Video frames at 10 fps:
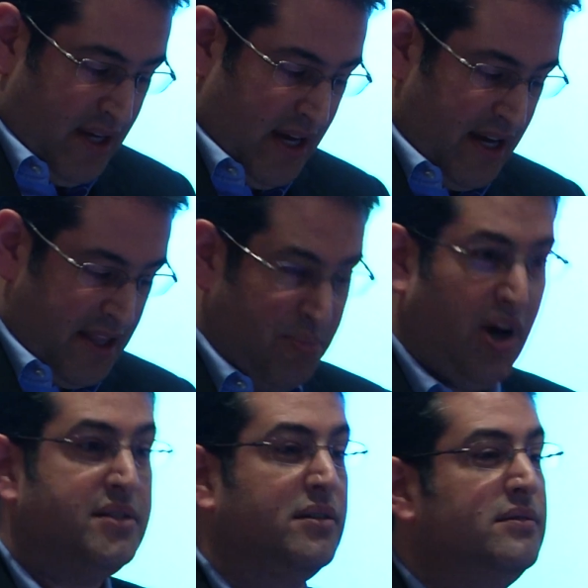uh, the
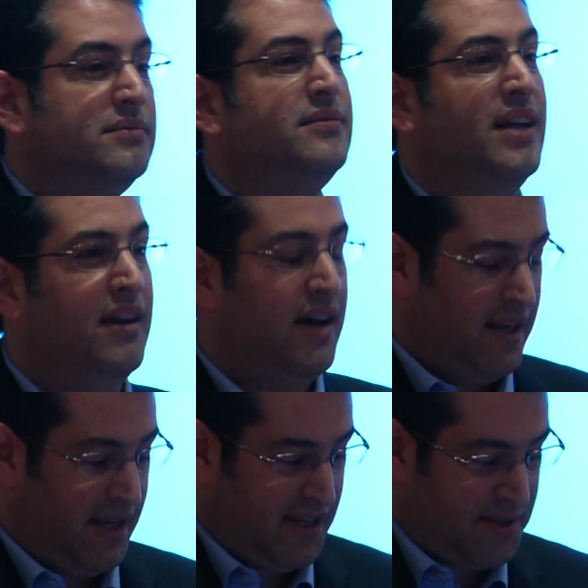puzzle that
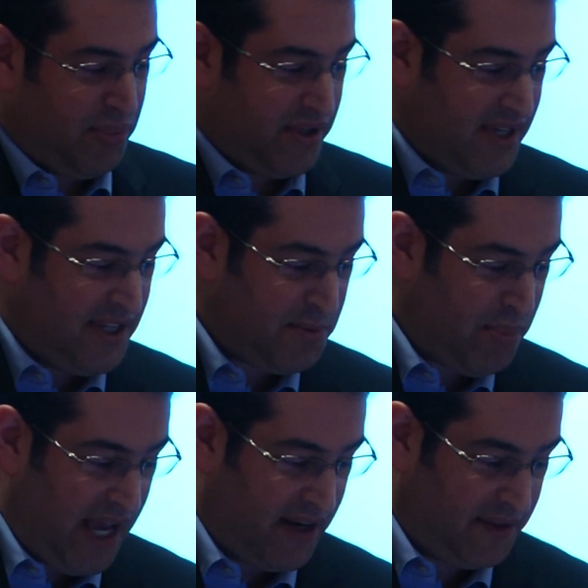INET has put to this
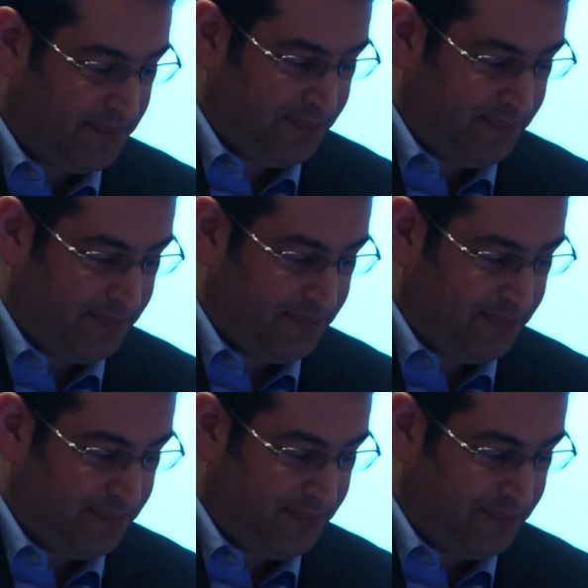panel.